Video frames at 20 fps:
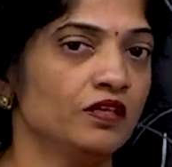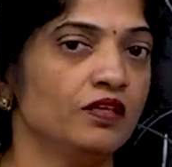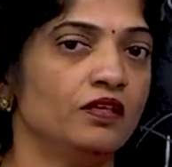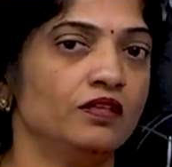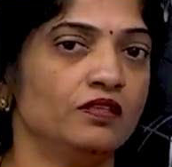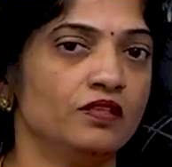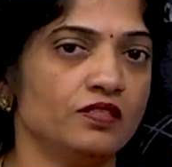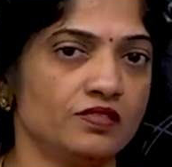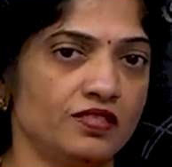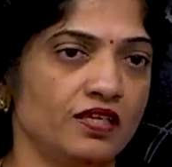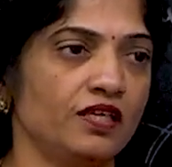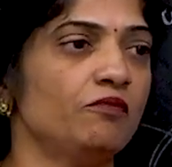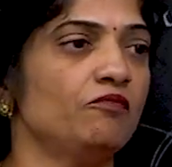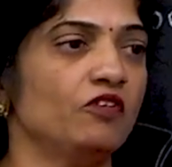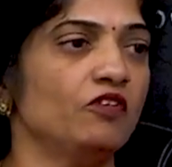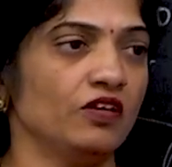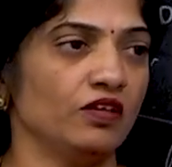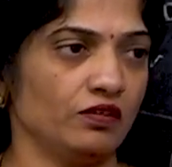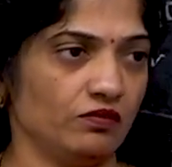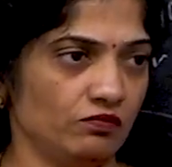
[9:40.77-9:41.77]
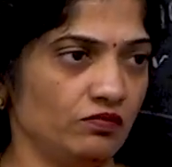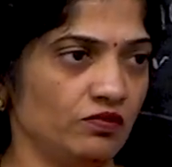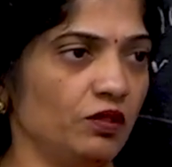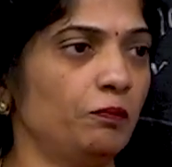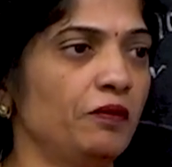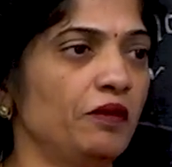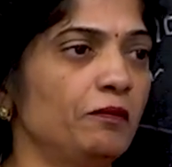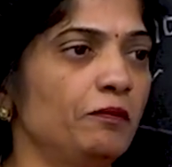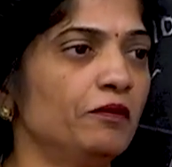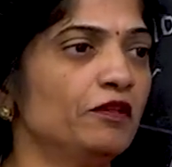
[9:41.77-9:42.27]
In the same way, the
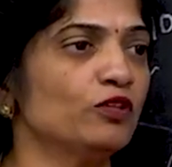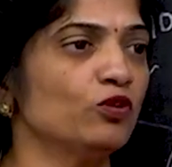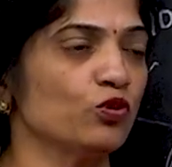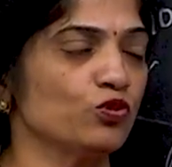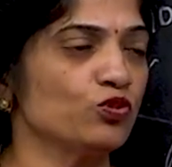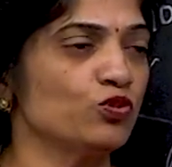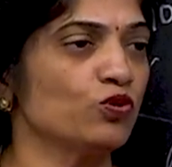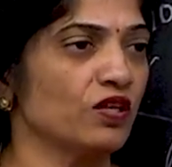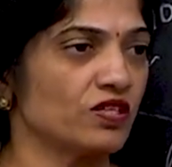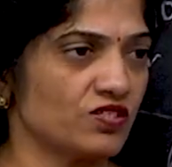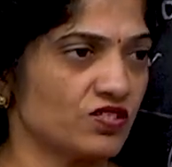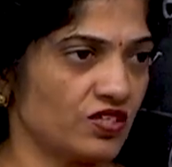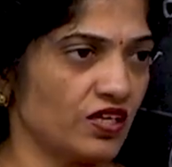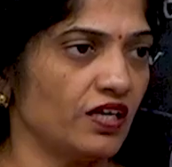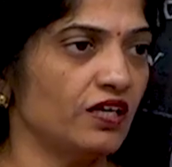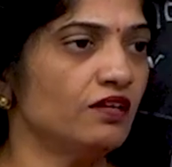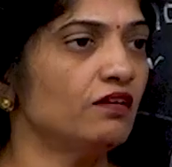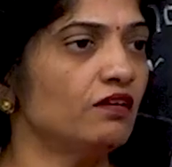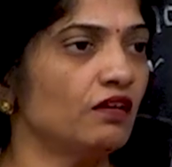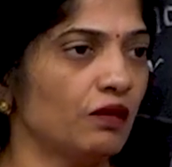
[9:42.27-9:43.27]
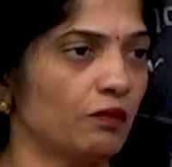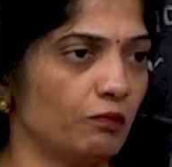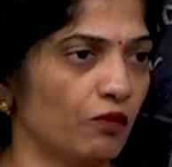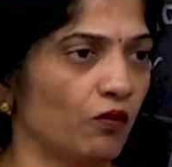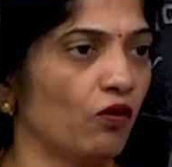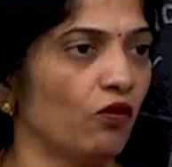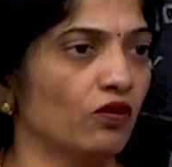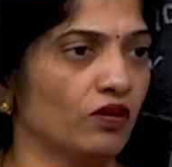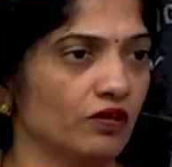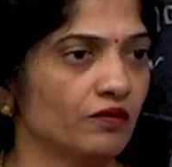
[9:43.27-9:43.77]
people, those who are staying in
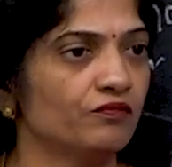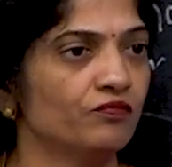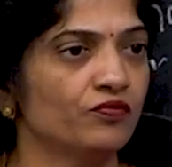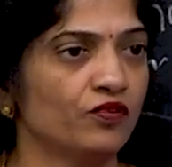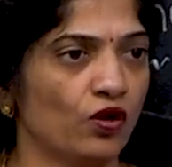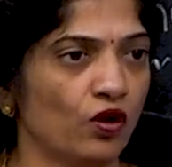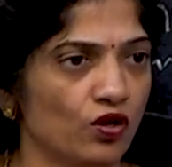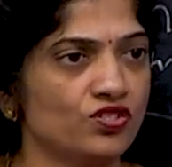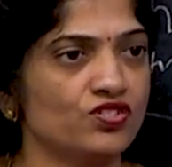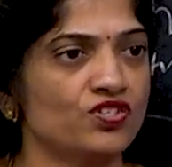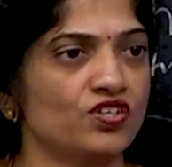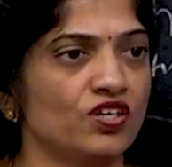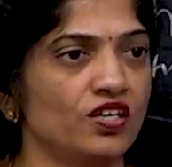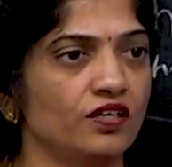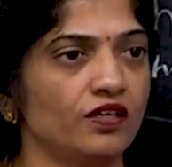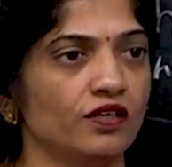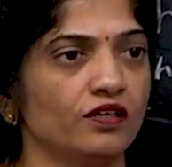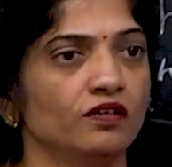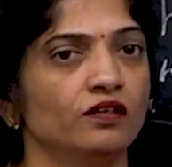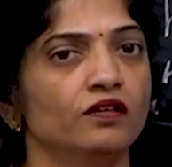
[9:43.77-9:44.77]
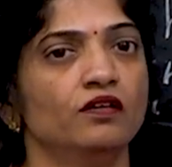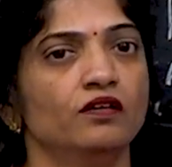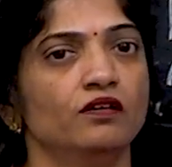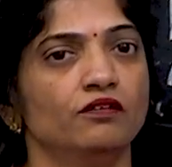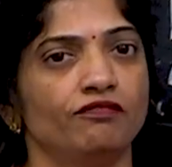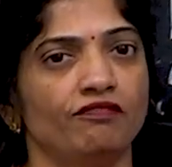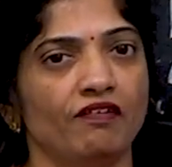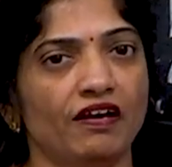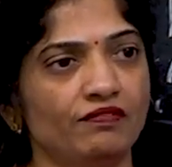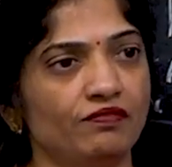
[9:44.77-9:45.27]
abroad, Australia,
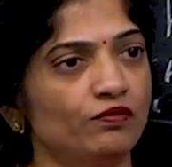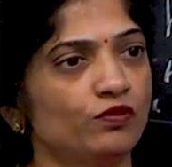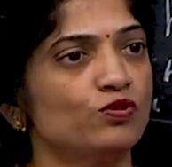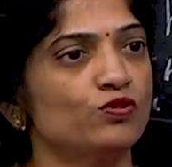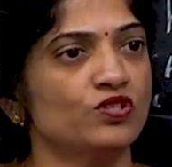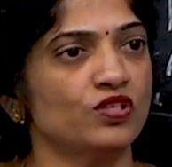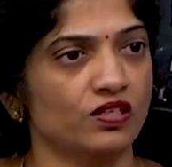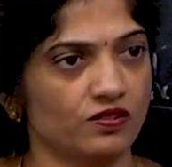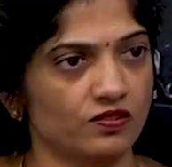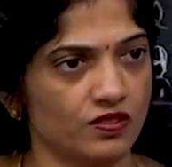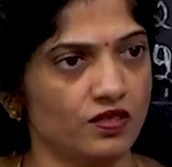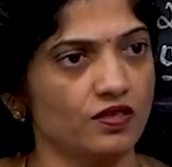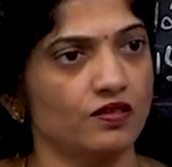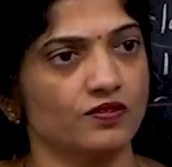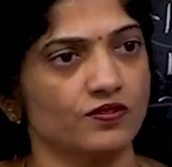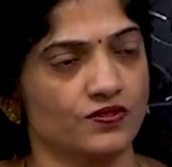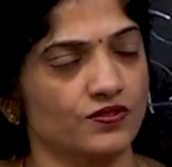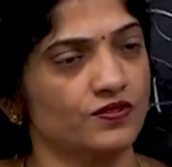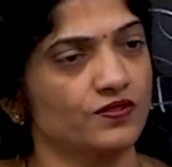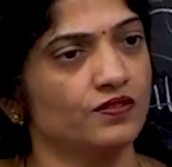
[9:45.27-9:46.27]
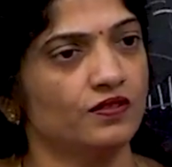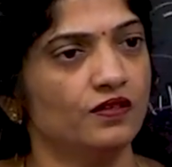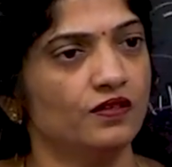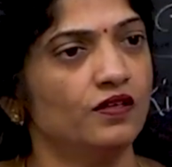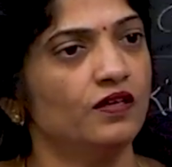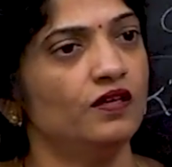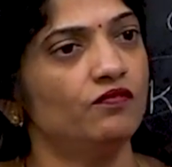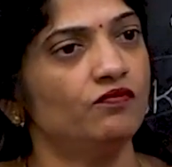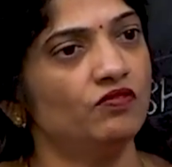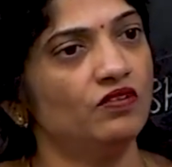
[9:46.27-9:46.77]
5 to 6 years,
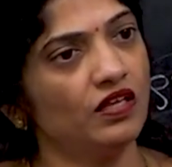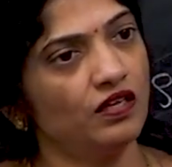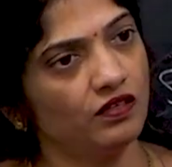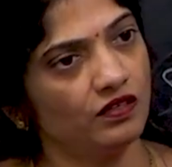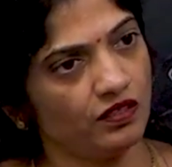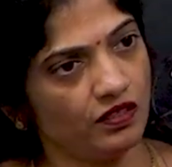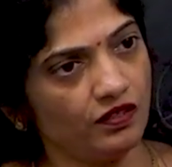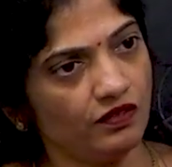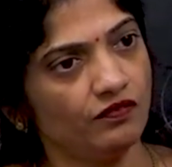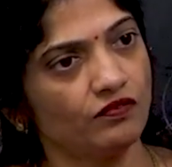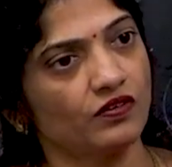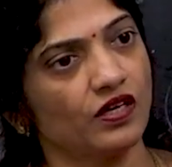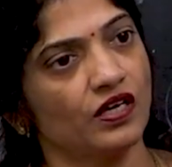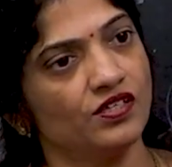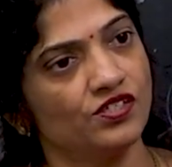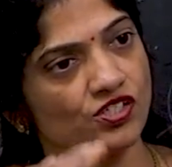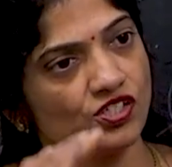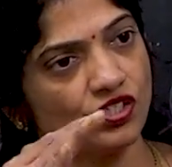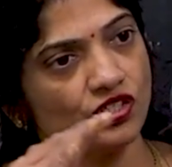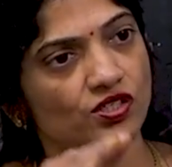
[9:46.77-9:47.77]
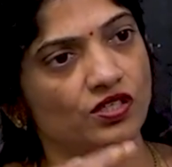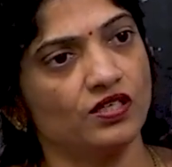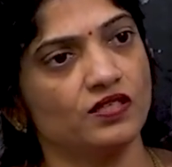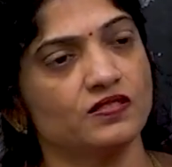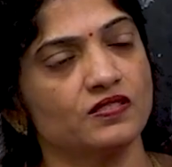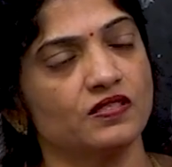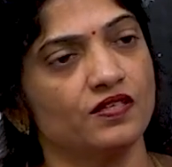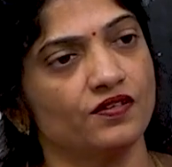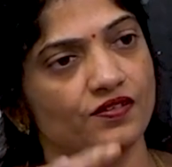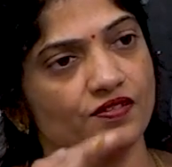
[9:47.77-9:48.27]
if they live
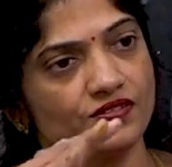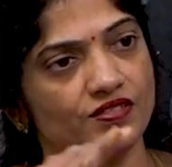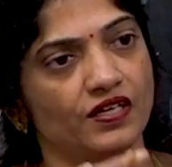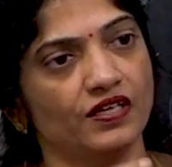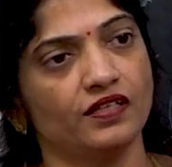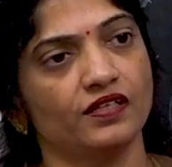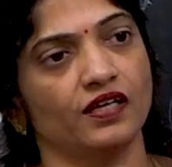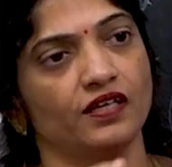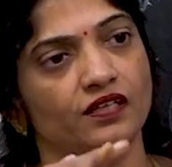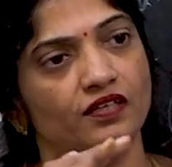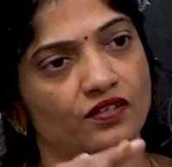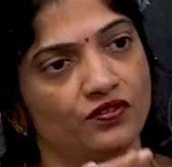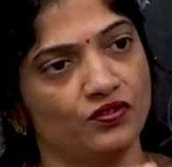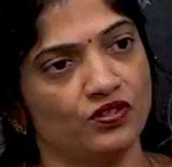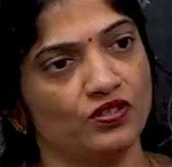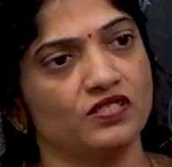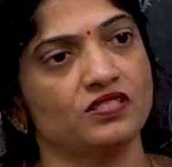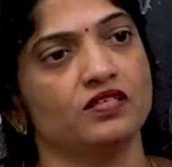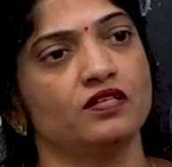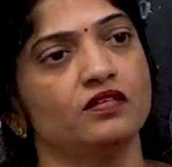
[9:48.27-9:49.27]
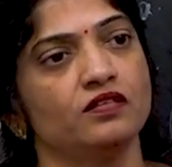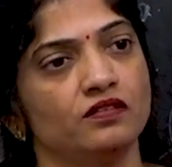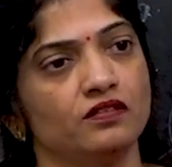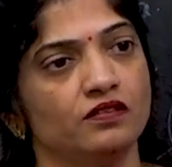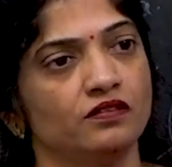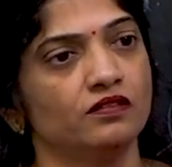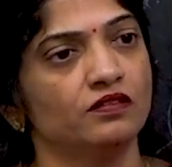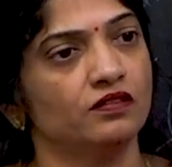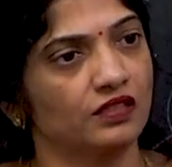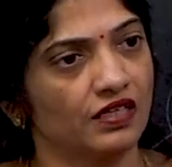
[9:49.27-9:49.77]
continuously, reside continuously in
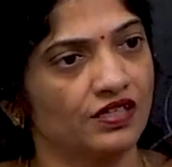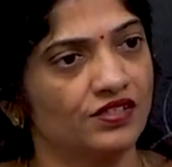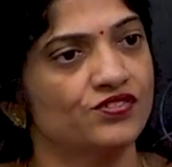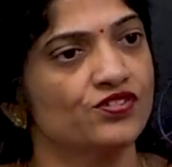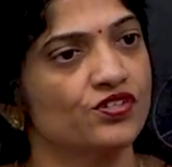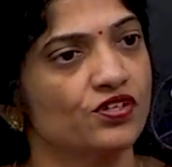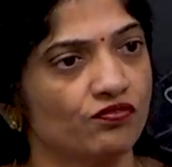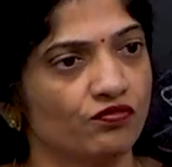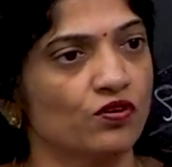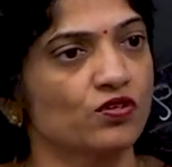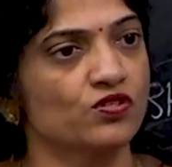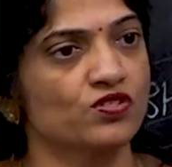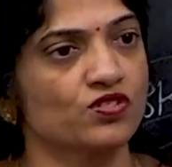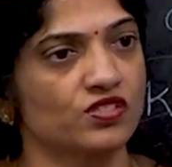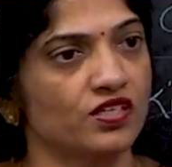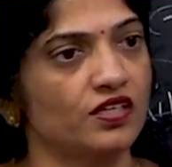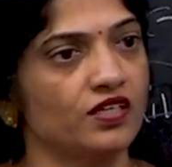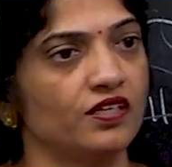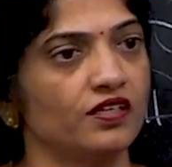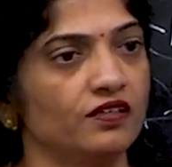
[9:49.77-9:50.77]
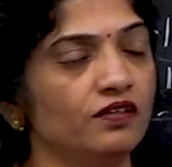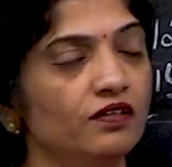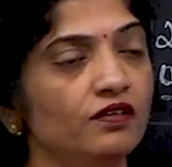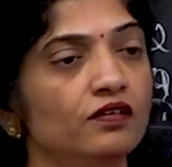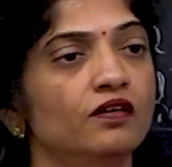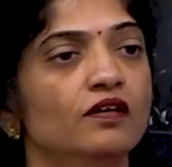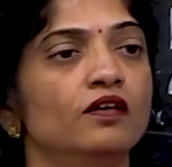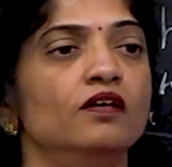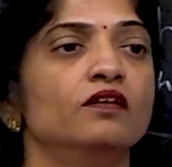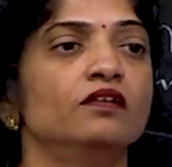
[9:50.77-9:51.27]
the country of Australia,
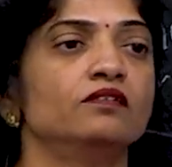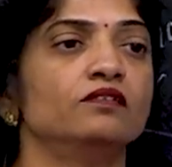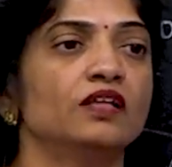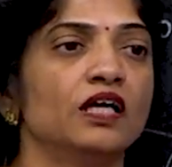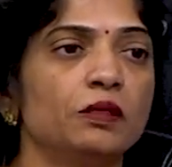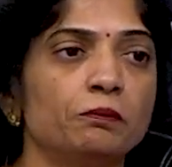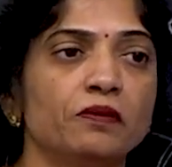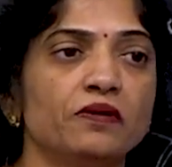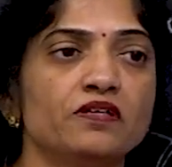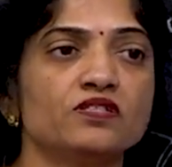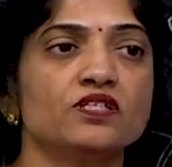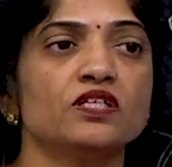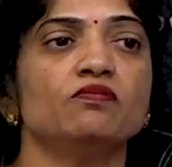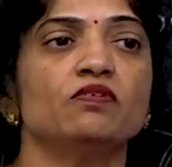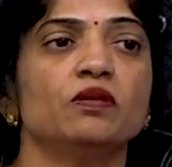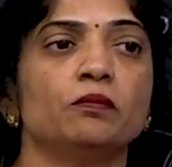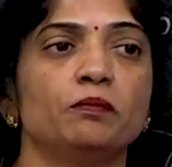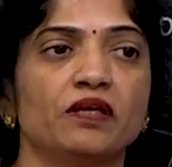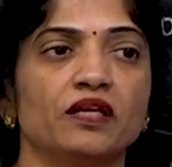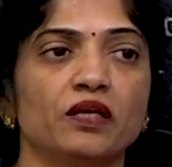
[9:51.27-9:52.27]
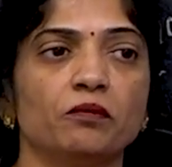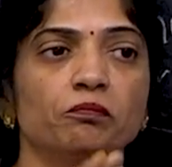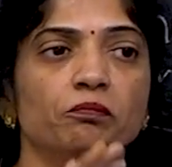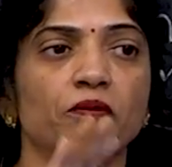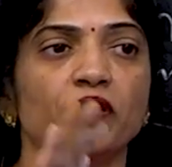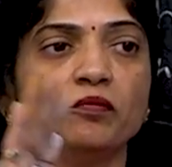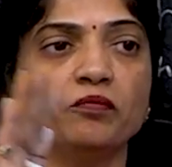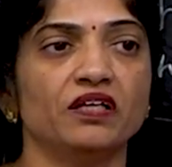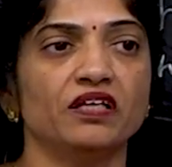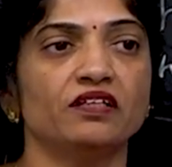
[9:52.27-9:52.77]
that person will become
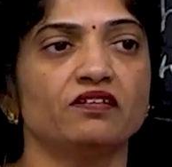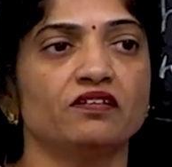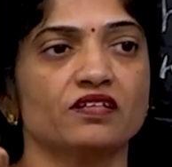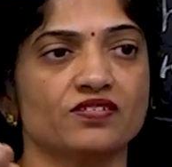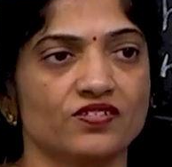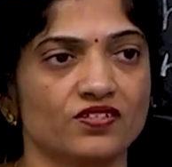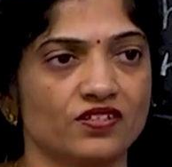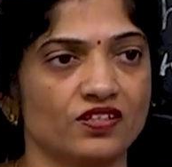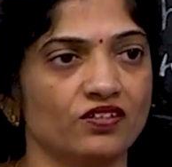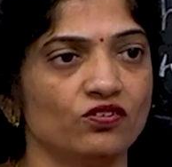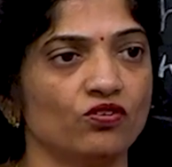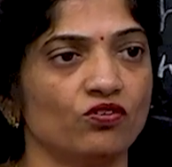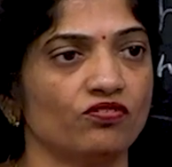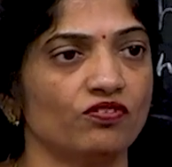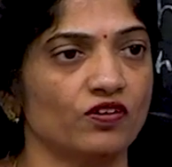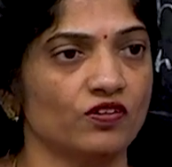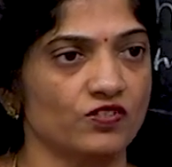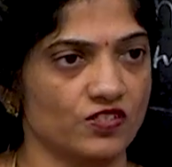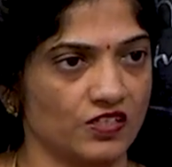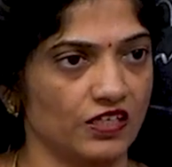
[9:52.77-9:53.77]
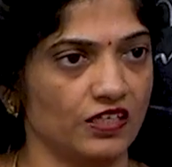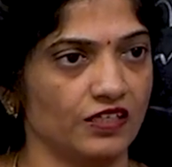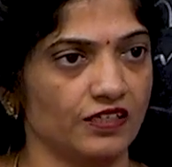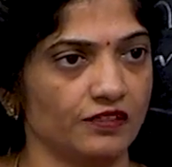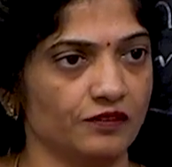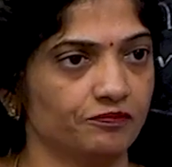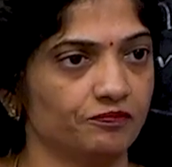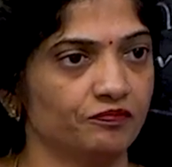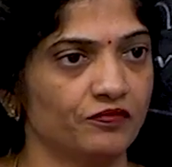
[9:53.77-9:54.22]
permanent resident of Australia.